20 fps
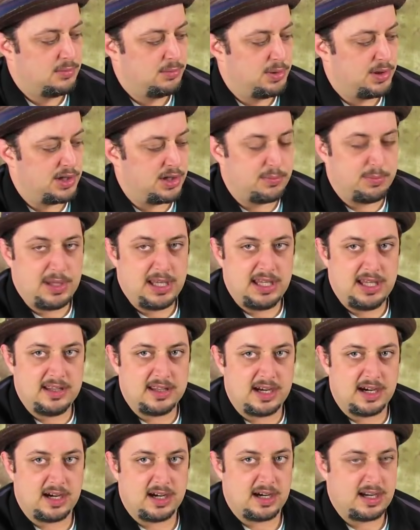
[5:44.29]
put your pinky
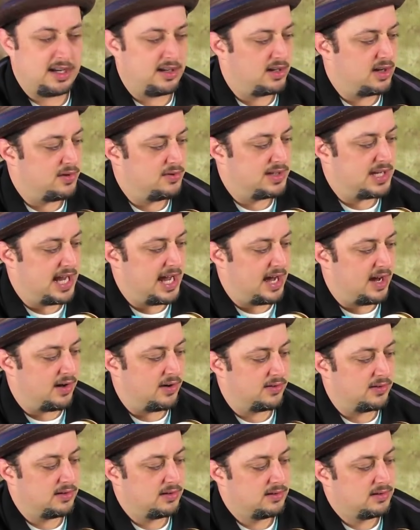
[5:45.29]
there and go
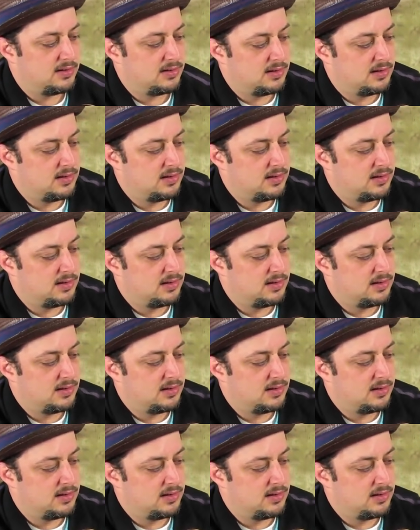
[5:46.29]
down